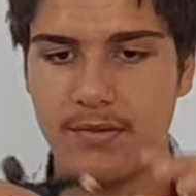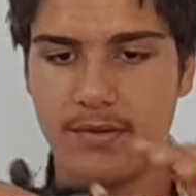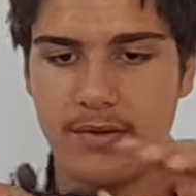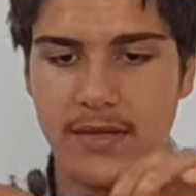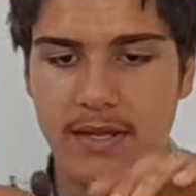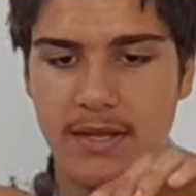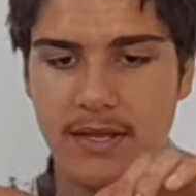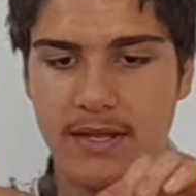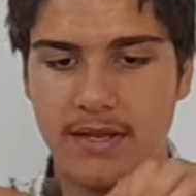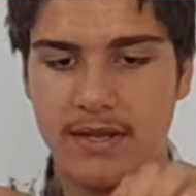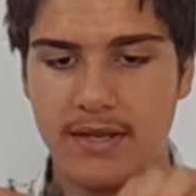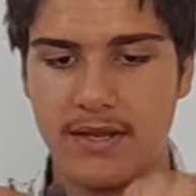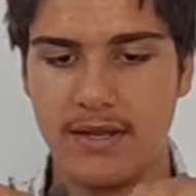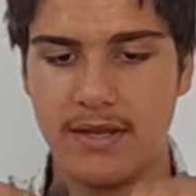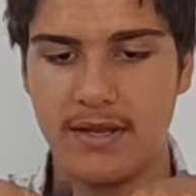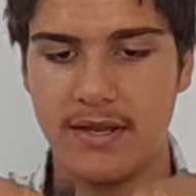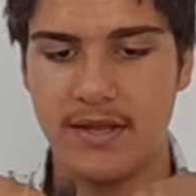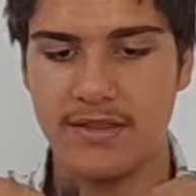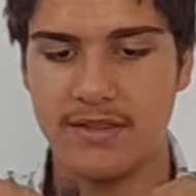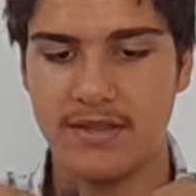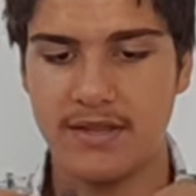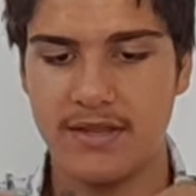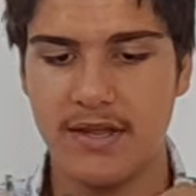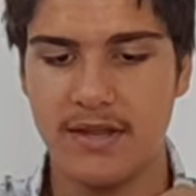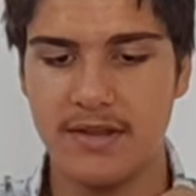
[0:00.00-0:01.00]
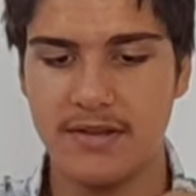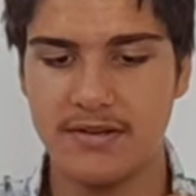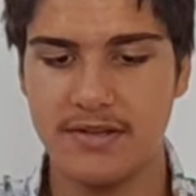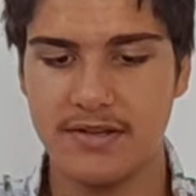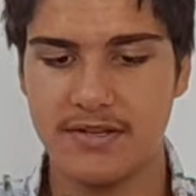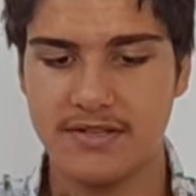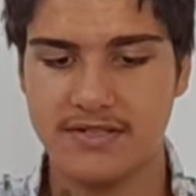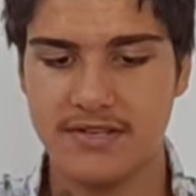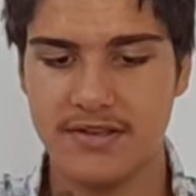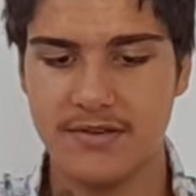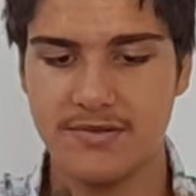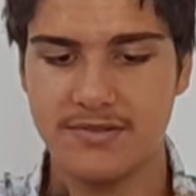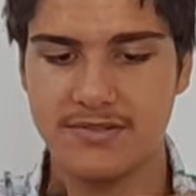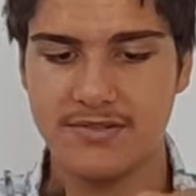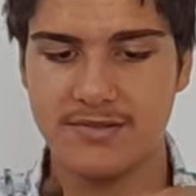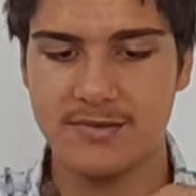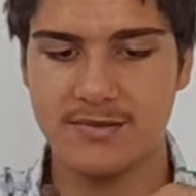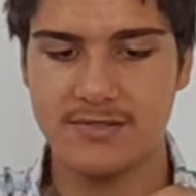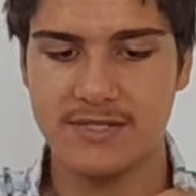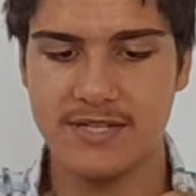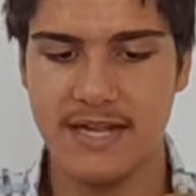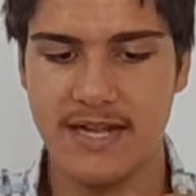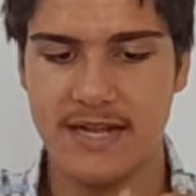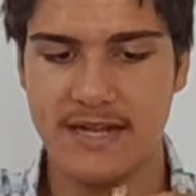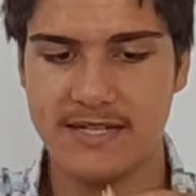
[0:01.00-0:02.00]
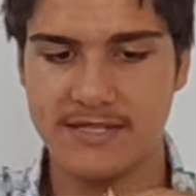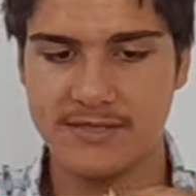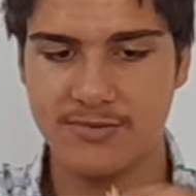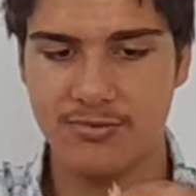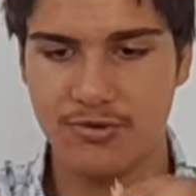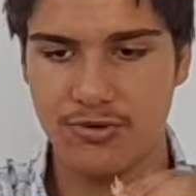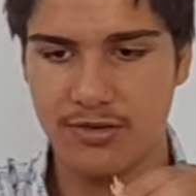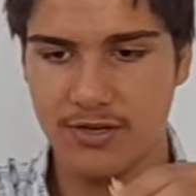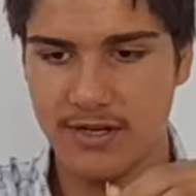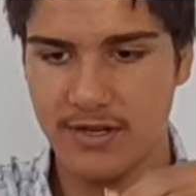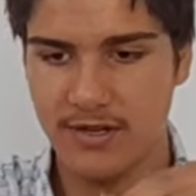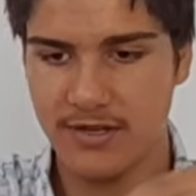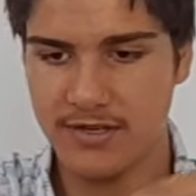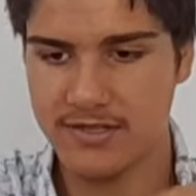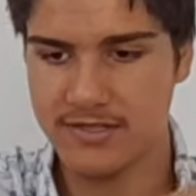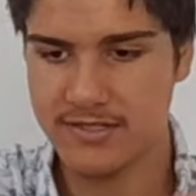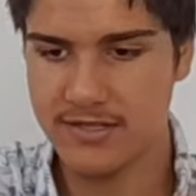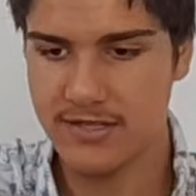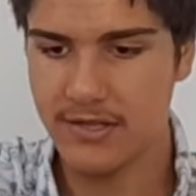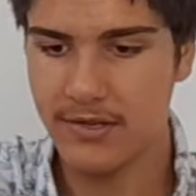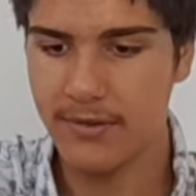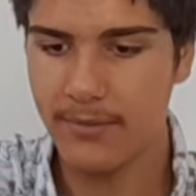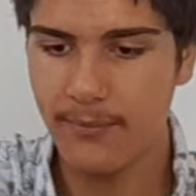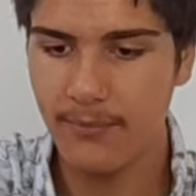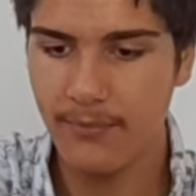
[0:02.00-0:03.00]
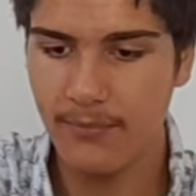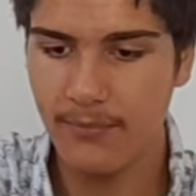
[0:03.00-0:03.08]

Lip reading: And yeah, the gun does go into his hands pretty nicely.